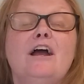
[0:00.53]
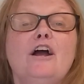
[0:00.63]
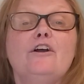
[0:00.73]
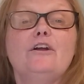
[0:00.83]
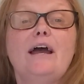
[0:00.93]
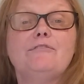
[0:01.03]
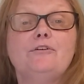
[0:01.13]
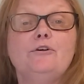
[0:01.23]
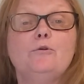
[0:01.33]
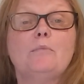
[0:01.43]
Good
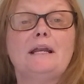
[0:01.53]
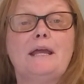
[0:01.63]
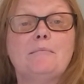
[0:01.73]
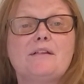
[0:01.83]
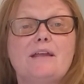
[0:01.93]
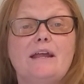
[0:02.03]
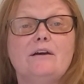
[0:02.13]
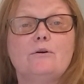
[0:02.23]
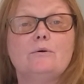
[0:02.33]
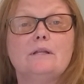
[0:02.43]
afternoon. My name is
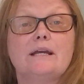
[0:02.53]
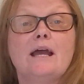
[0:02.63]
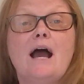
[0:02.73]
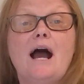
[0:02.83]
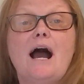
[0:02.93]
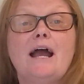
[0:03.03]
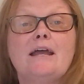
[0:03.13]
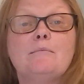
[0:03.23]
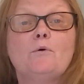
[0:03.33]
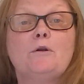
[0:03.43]
Dana Cooley. I
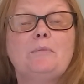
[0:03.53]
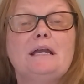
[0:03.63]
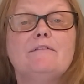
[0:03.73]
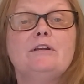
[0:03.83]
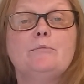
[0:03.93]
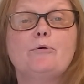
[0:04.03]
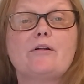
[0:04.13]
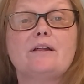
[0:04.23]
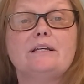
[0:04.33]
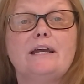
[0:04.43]
am going to be giving a
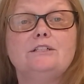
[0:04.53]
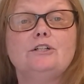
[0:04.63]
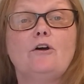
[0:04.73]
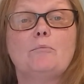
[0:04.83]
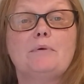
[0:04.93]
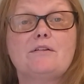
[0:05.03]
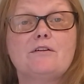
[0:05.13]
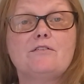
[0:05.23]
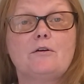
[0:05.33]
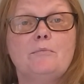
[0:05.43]
presentation on
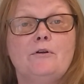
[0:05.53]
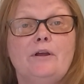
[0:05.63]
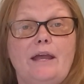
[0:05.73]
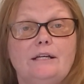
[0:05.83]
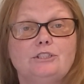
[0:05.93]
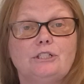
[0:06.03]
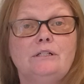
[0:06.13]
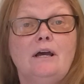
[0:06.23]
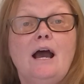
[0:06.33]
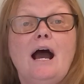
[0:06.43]
business
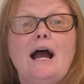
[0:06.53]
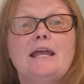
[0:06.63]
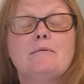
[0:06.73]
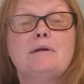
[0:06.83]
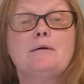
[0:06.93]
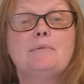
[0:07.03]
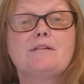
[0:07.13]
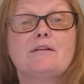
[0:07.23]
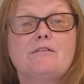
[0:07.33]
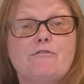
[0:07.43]
communication. I am in a
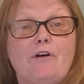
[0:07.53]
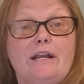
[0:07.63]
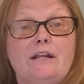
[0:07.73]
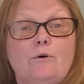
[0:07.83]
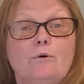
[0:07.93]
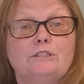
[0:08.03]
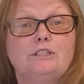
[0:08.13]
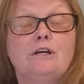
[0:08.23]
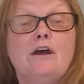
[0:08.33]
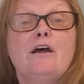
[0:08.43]
business writing
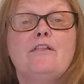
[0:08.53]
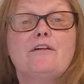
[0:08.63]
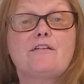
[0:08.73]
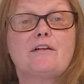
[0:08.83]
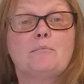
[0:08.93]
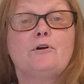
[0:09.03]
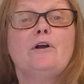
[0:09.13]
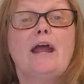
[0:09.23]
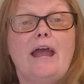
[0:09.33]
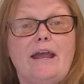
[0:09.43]
course this summer,
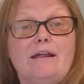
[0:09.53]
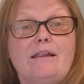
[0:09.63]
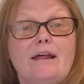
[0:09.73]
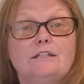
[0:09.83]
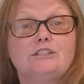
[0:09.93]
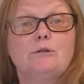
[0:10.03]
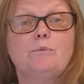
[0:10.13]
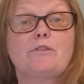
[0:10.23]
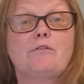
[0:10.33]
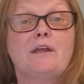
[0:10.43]
A session
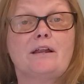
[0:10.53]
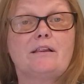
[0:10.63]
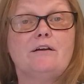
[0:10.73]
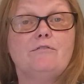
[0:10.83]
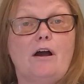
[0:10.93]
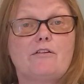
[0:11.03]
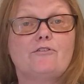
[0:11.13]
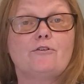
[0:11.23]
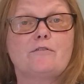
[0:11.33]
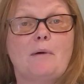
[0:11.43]
with Nancy
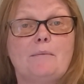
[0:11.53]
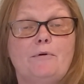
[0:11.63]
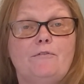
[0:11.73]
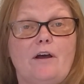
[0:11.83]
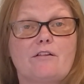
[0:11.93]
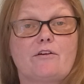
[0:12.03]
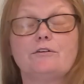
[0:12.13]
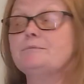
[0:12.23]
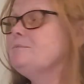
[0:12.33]
Rossiter as my professor.